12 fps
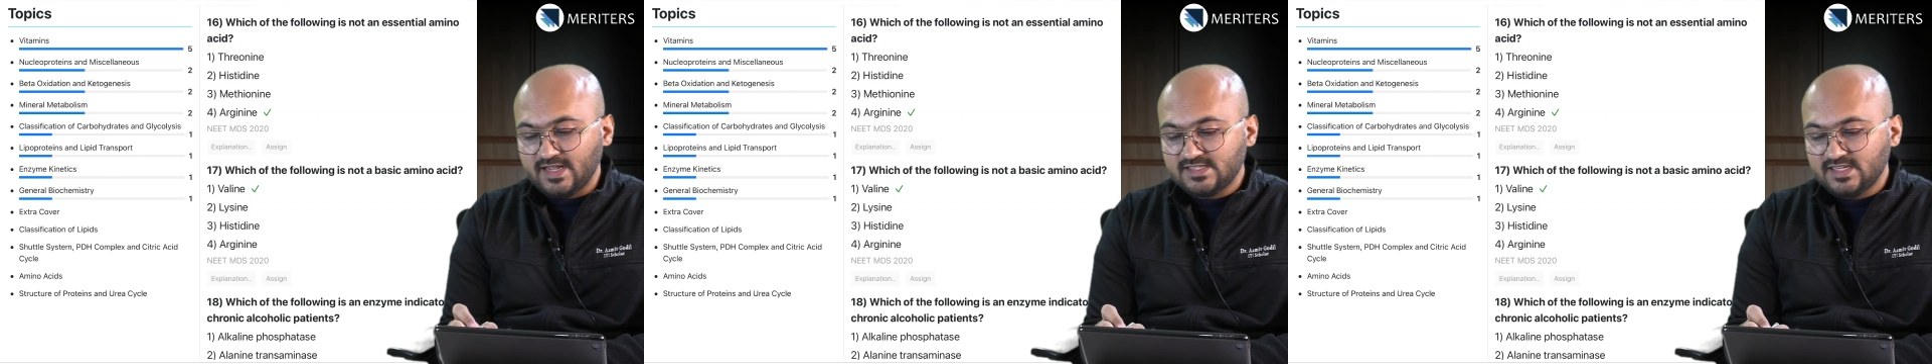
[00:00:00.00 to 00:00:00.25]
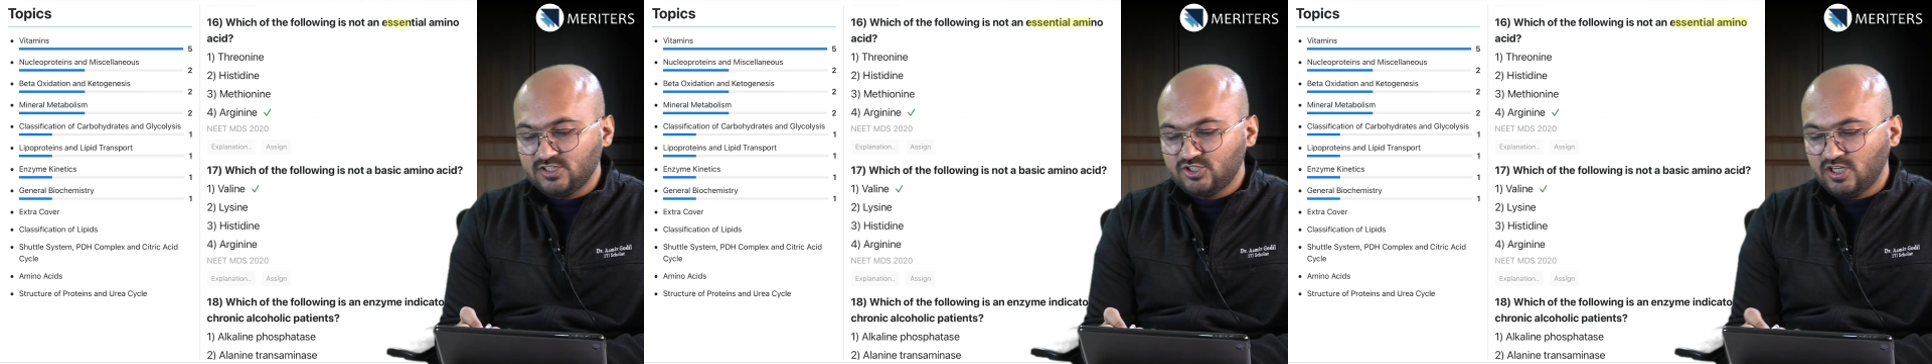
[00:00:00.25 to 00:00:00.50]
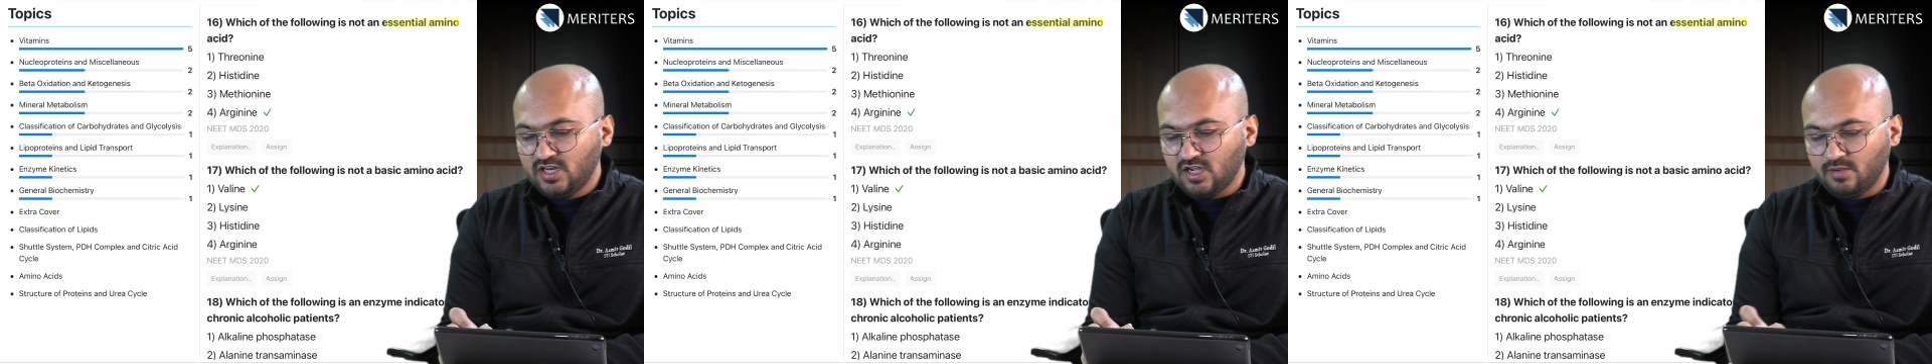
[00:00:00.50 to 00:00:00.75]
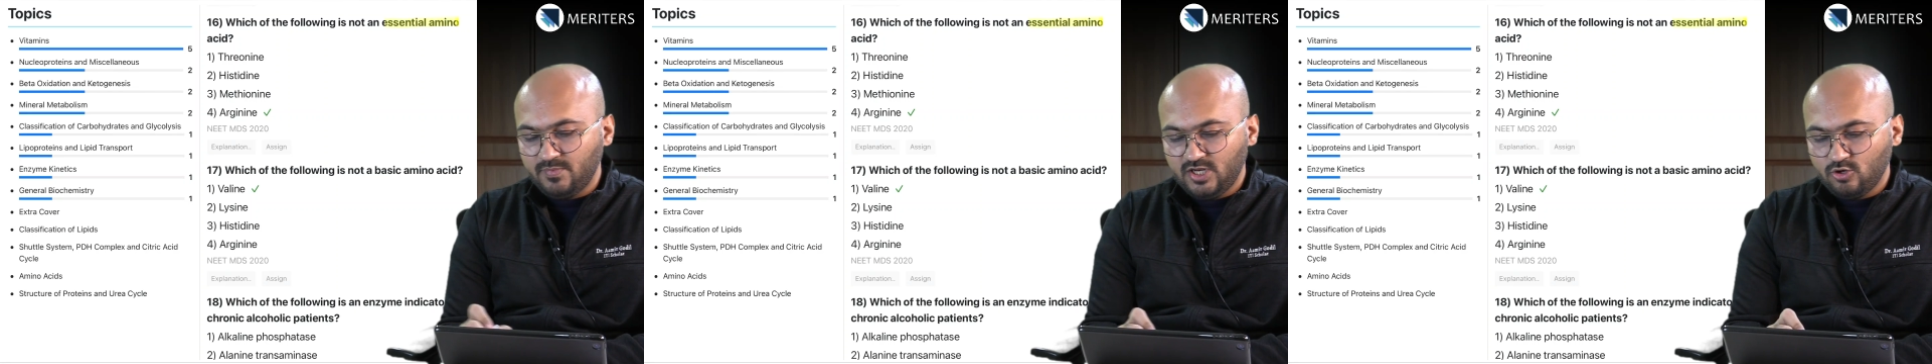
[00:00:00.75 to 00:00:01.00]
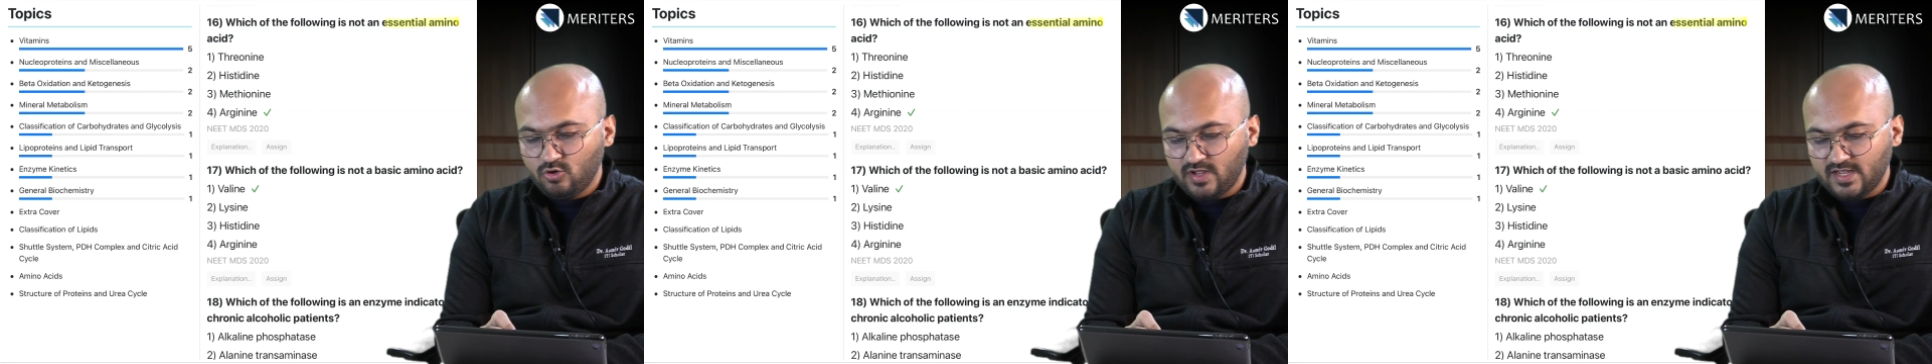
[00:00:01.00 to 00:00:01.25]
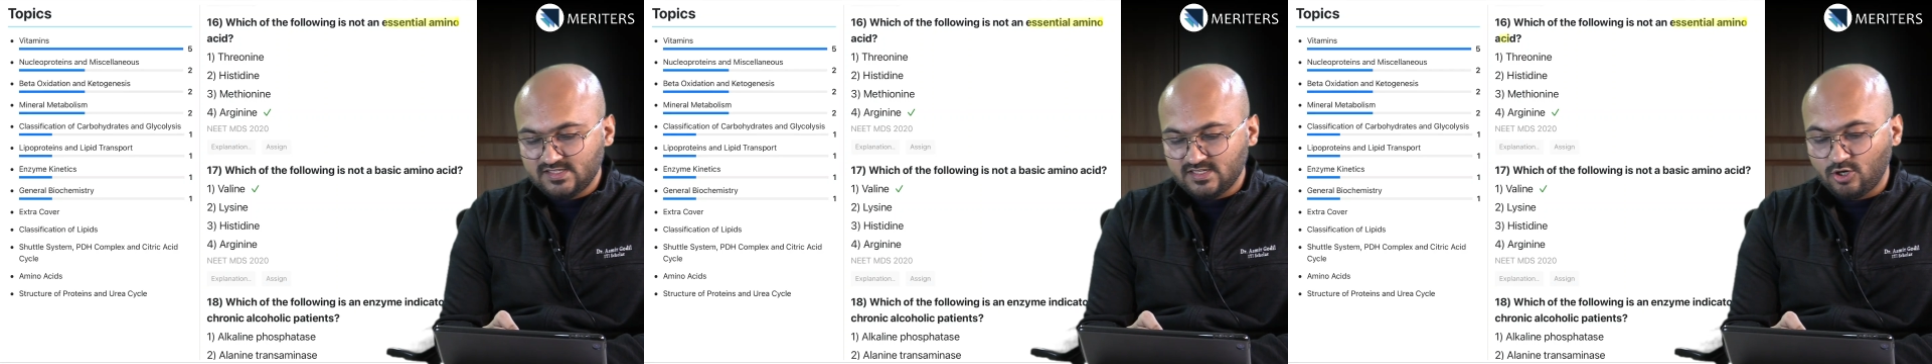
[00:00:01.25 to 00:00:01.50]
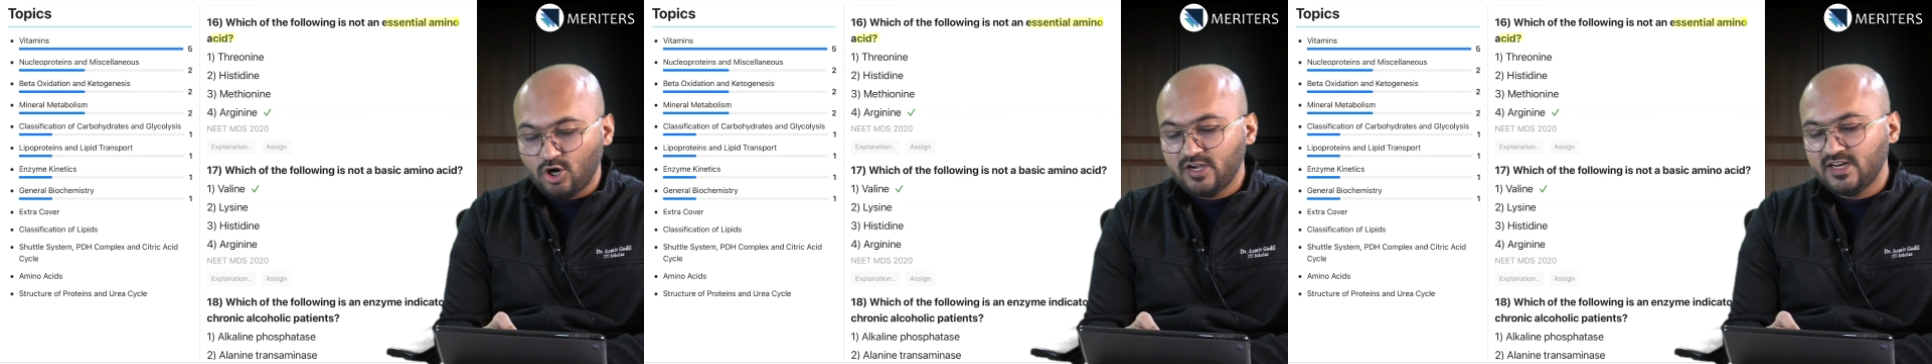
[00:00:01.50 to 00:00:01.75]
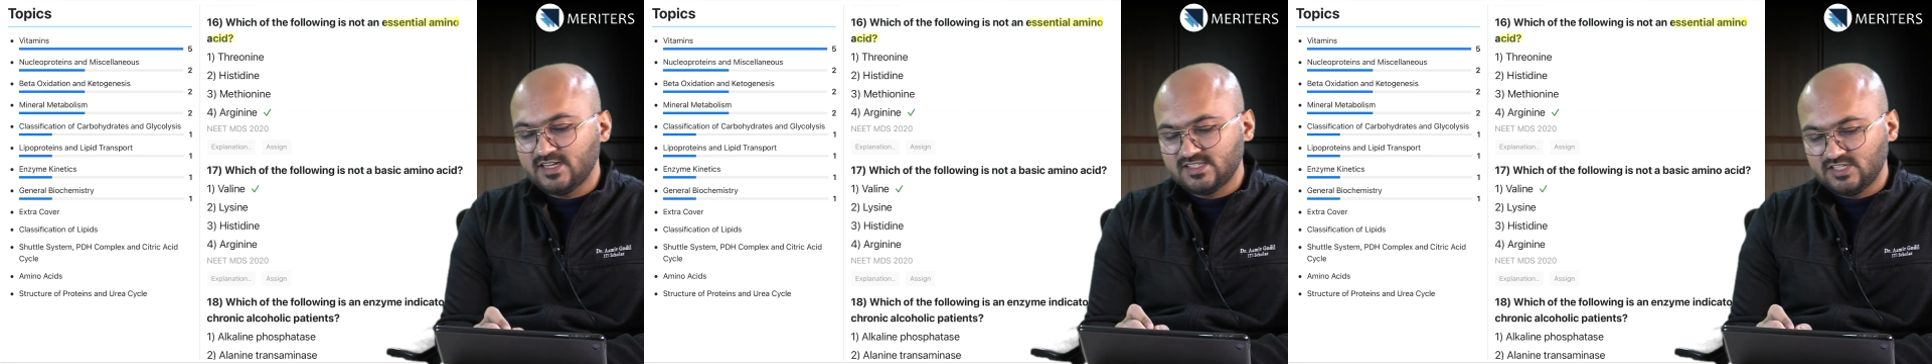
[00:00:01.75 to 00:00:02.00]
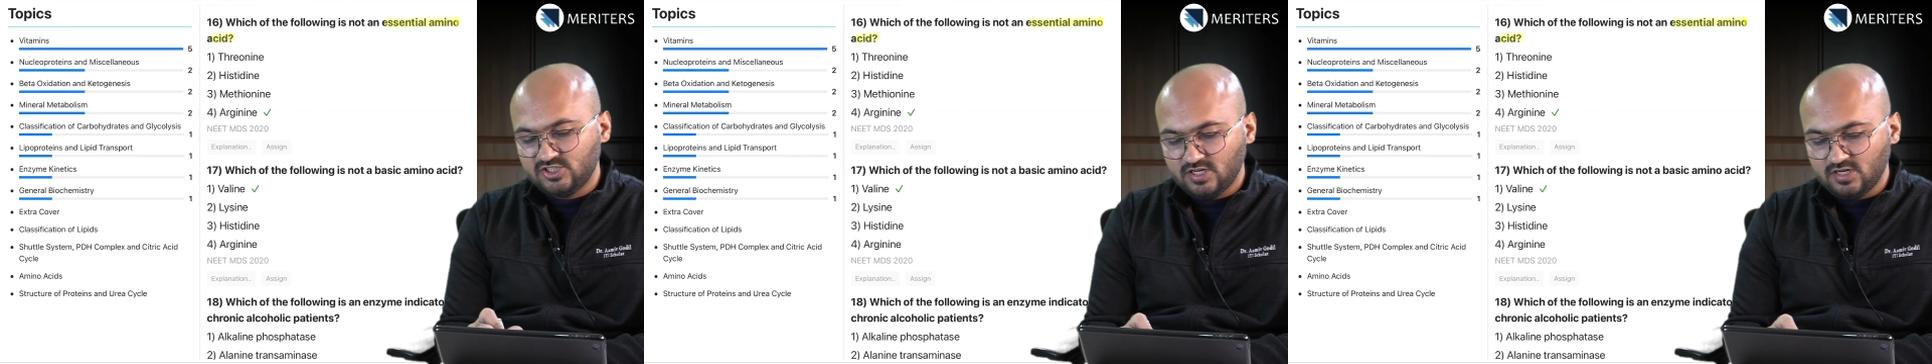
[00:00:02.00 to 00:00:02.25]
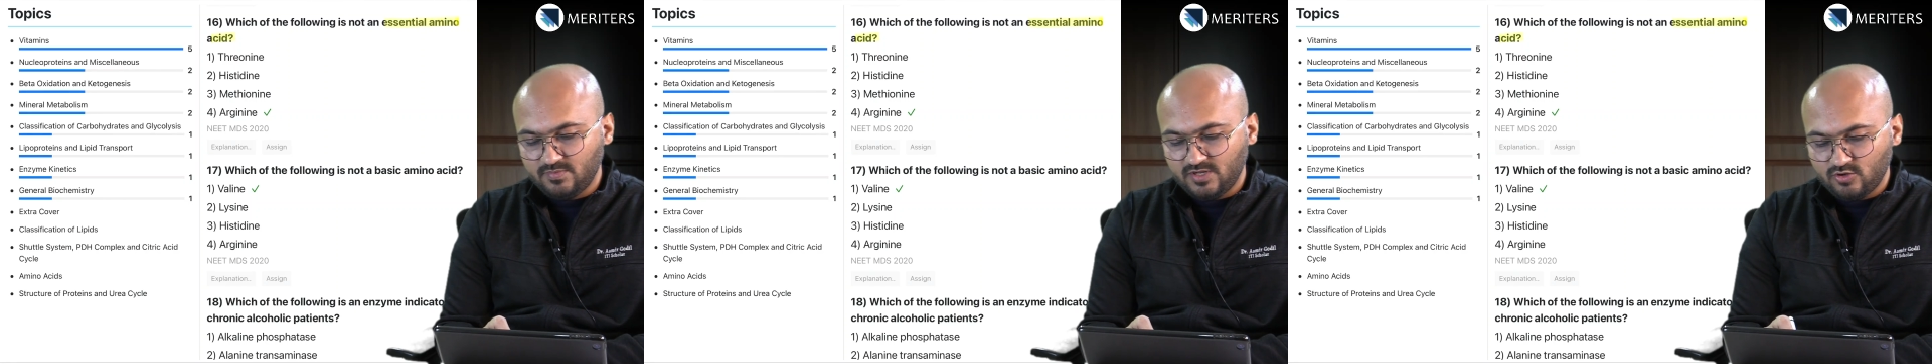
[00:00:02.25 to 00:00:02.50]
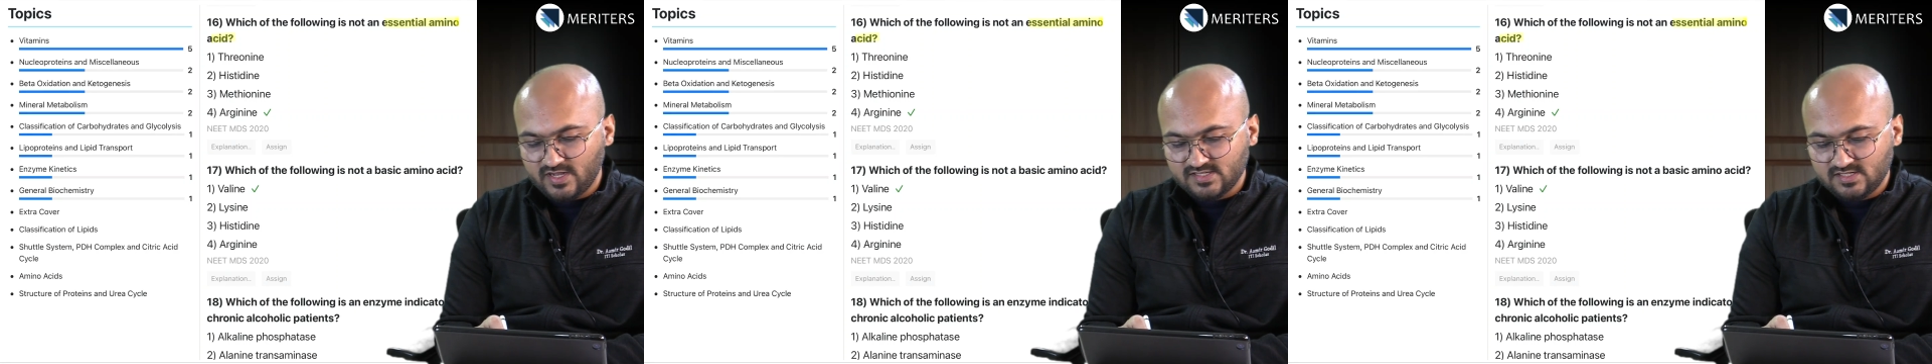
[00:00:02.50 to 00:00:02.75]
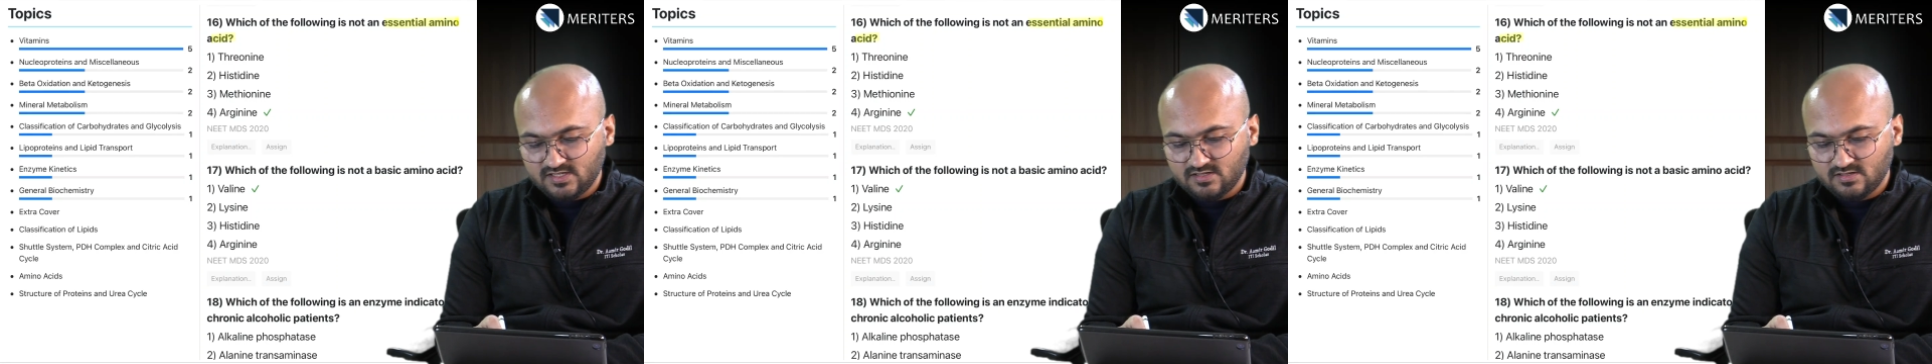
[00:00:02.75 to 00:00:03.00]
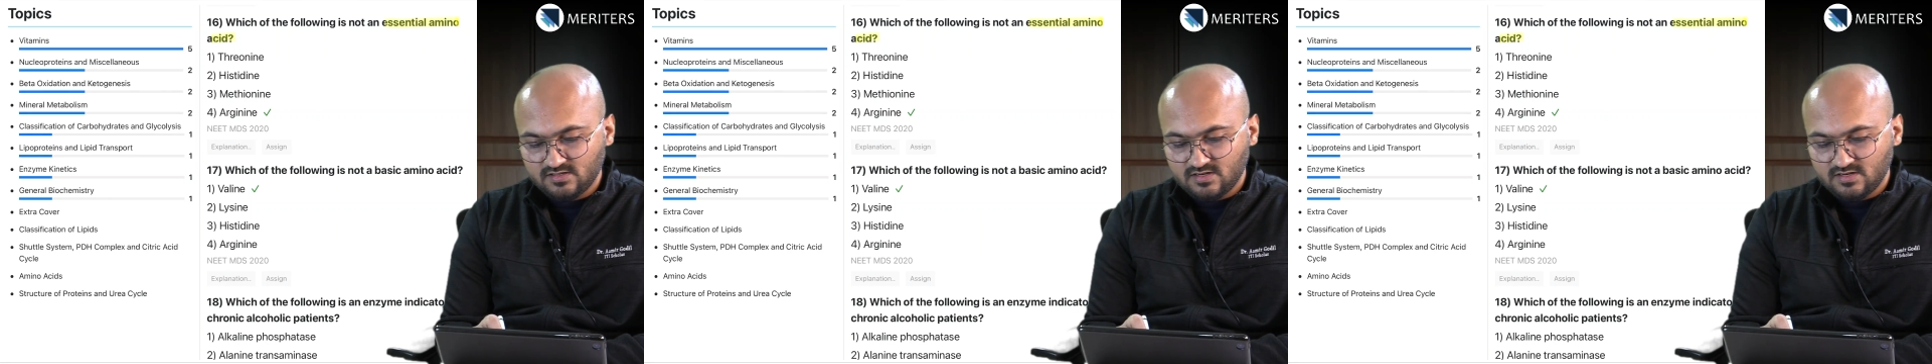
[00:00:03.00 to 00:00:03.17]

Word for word: essential amino acid? Not an essential amino acid.